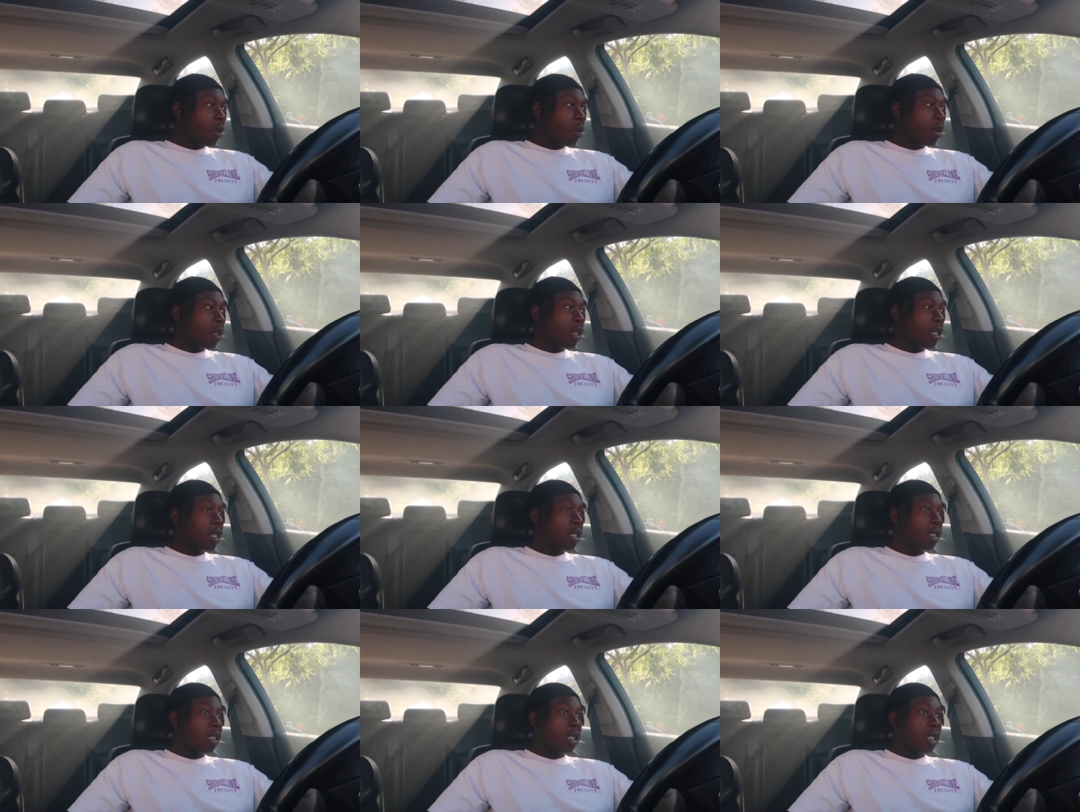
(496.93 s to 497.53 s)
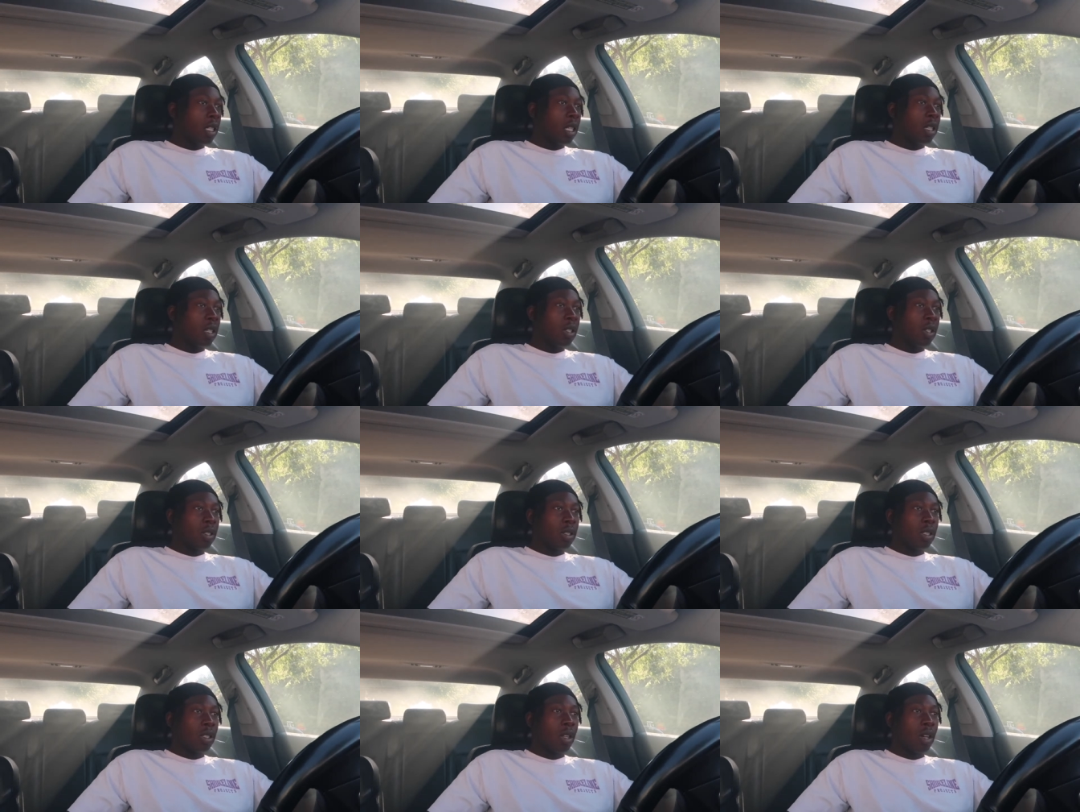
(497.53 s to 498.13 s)
but then just let
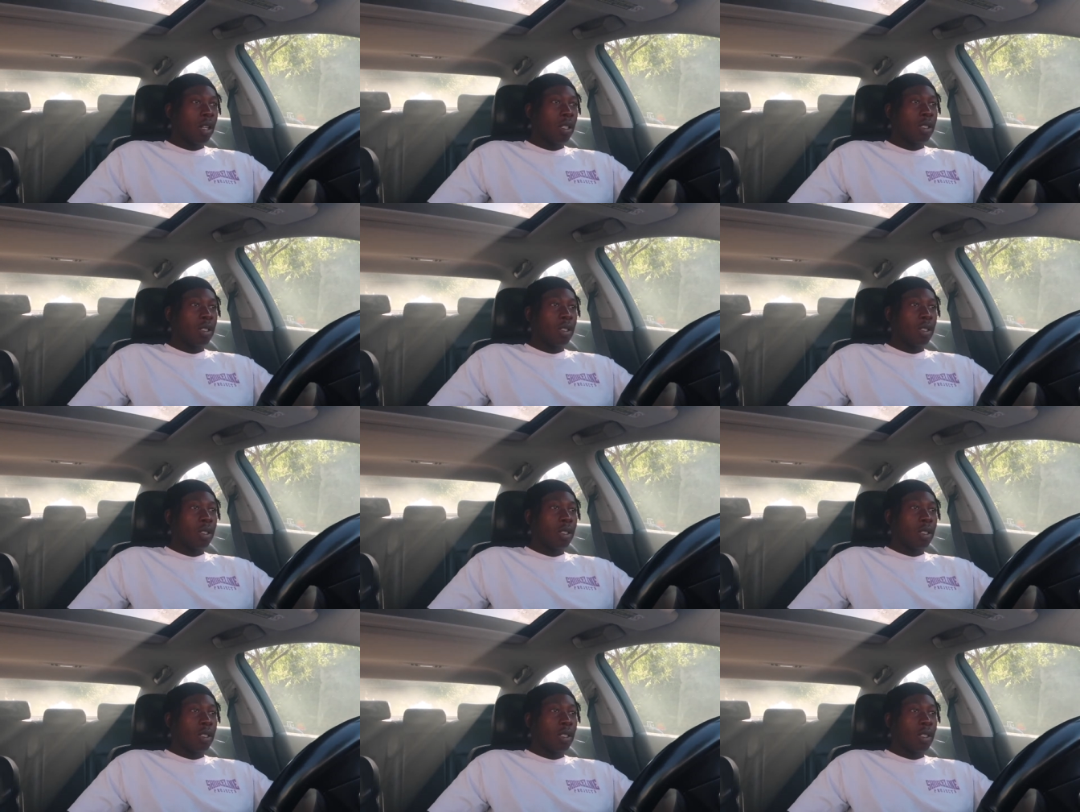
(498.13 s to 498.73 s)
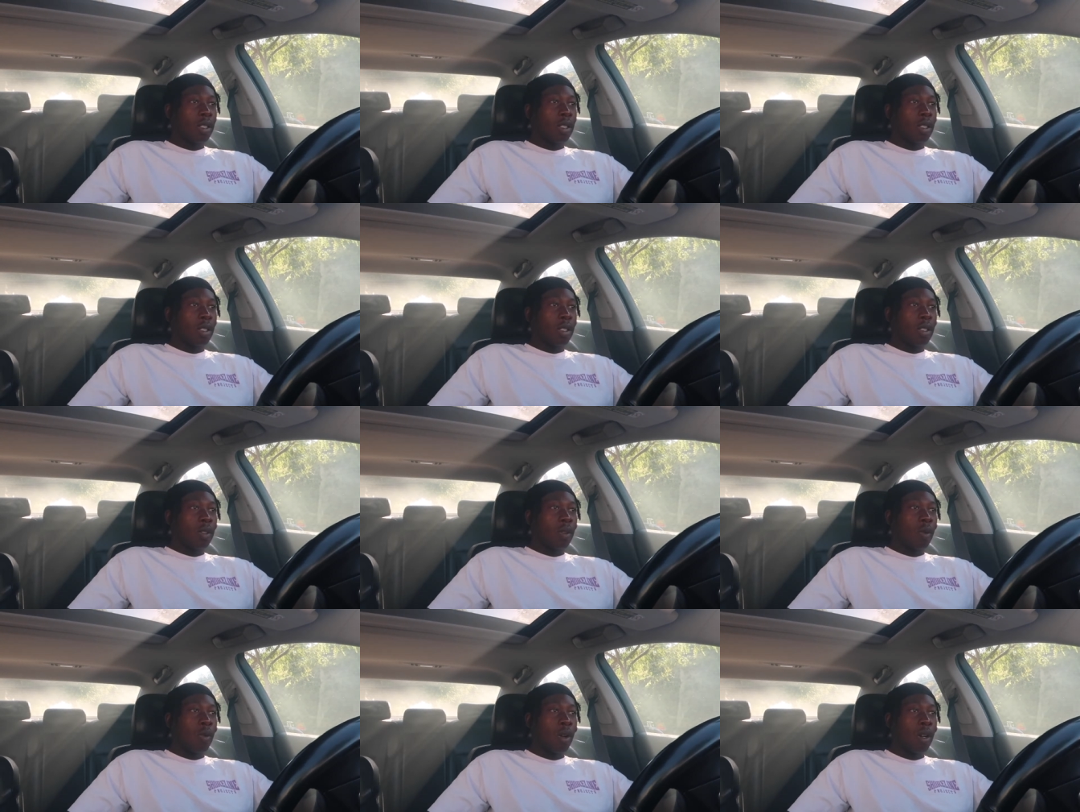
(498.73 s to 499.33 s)
those thoughts
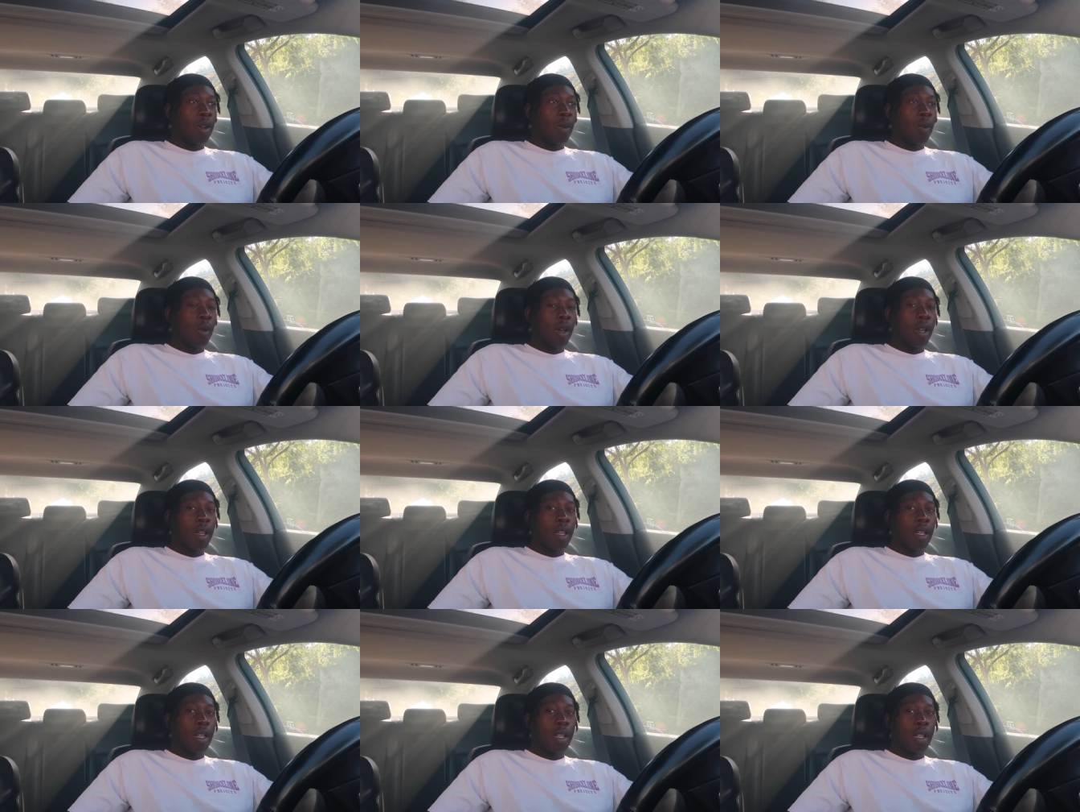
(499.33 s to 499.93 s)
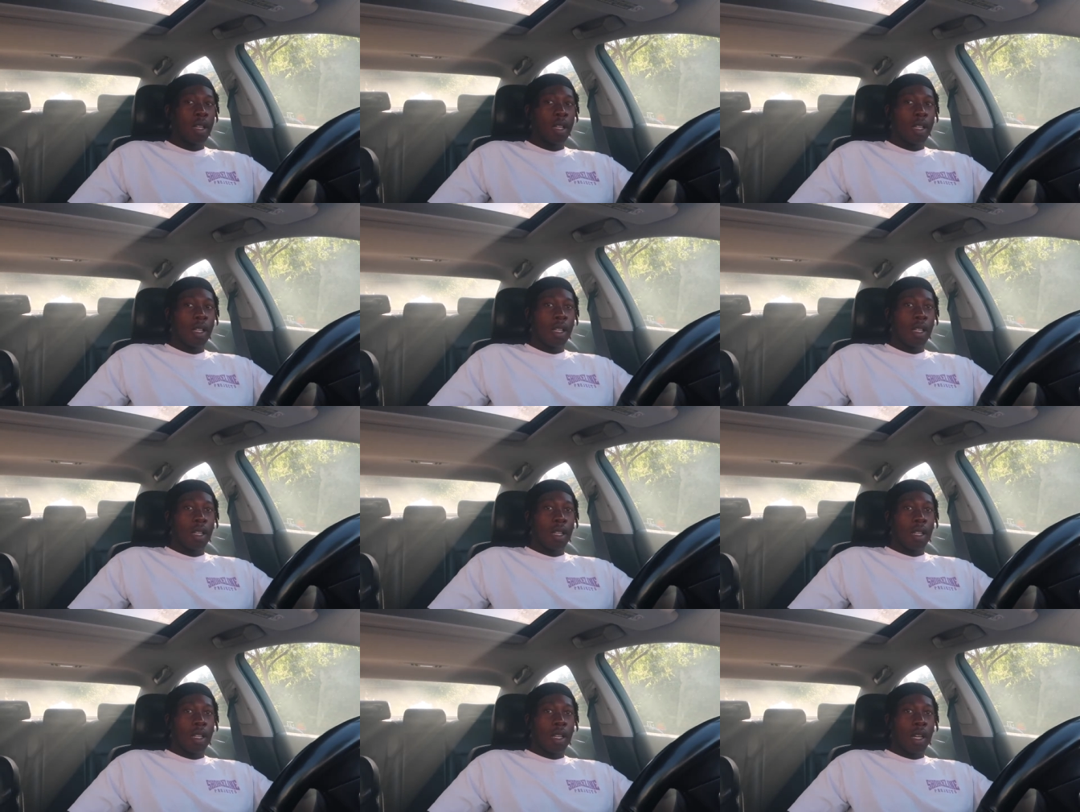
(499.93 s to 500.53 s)
run away,
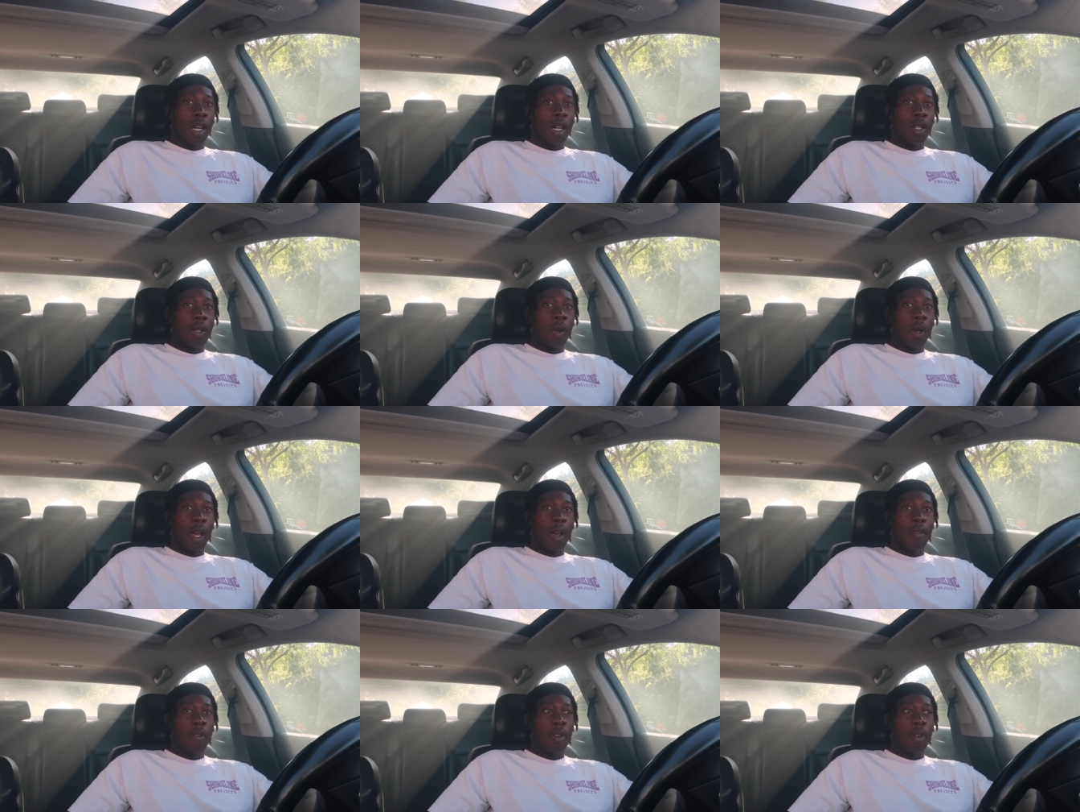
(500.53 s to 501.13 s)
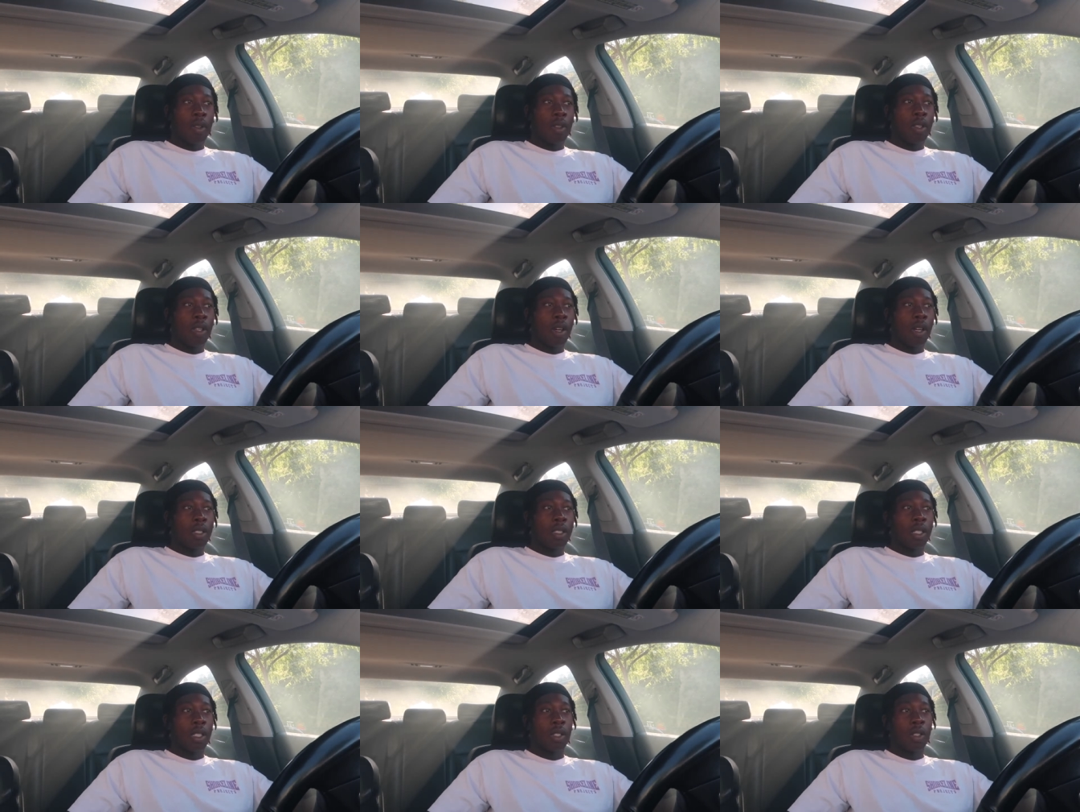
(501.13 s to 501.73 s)
and you have no
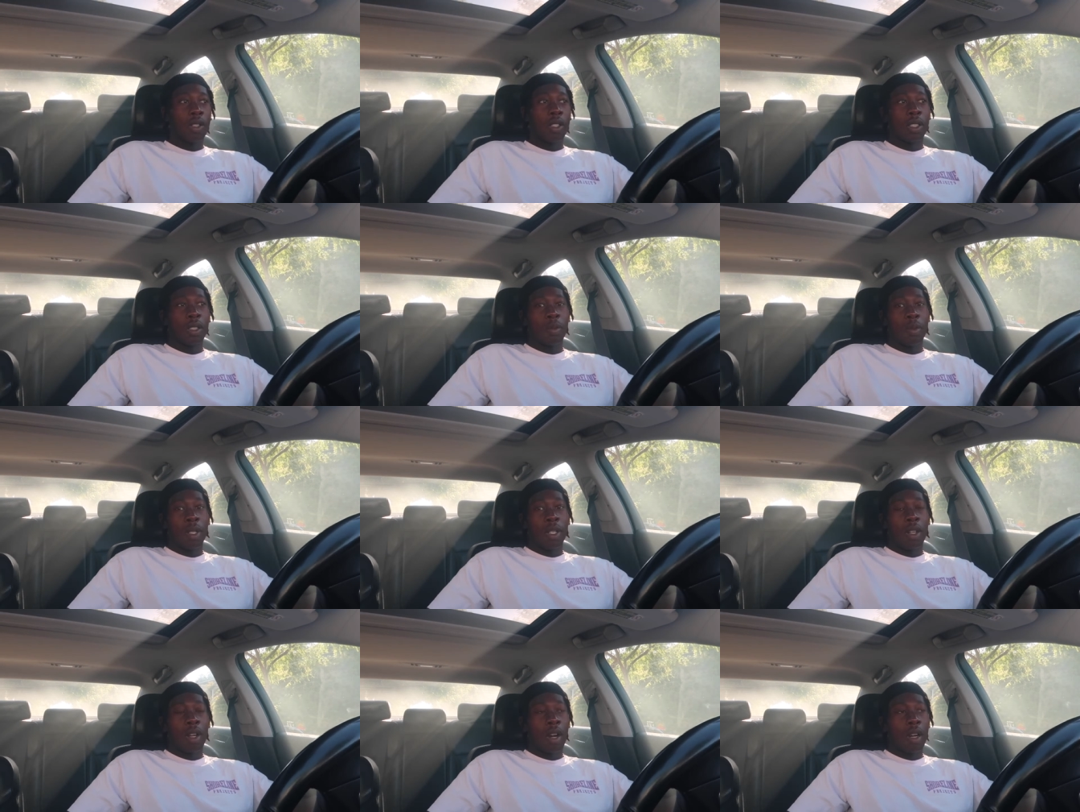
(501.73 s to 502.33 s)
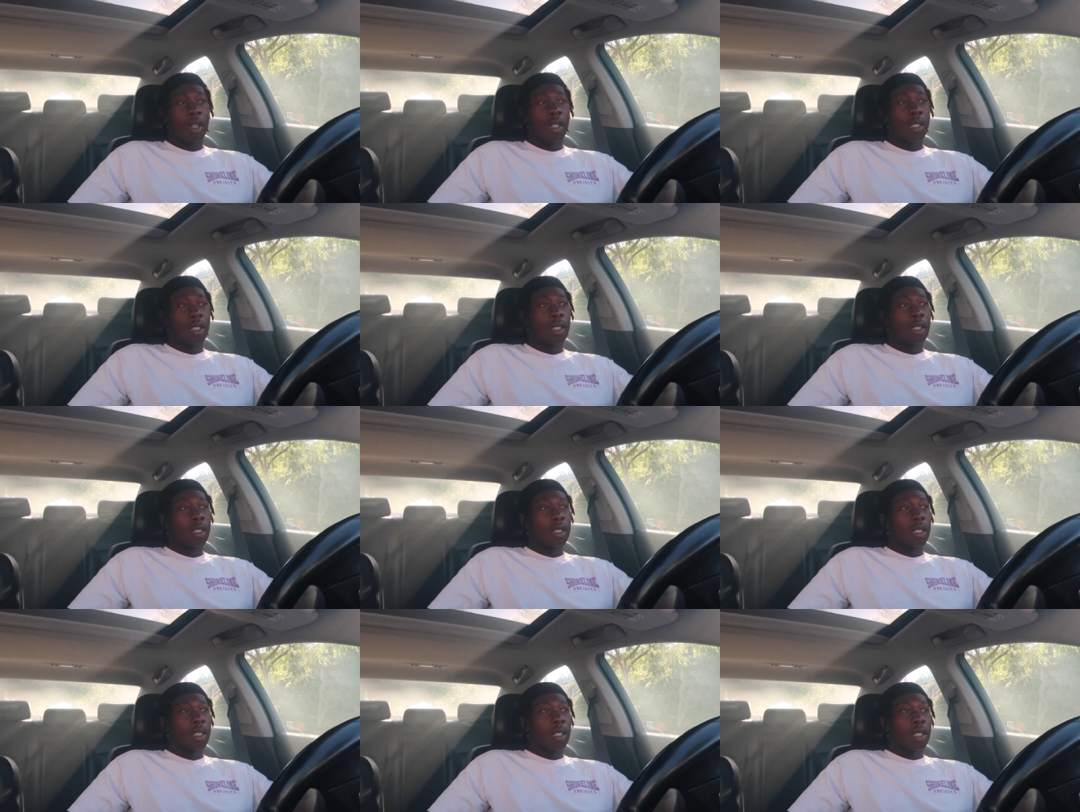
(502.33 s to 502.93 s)
thoughts, and it'll just be
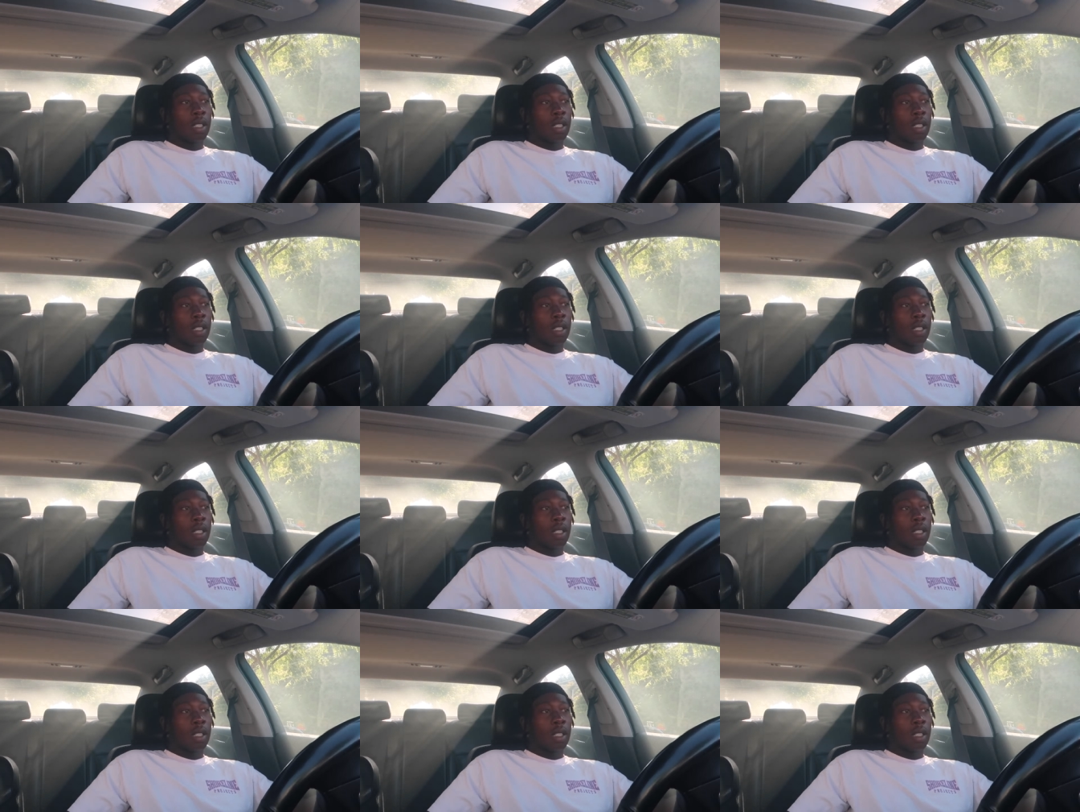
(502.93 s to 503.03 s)
darkness.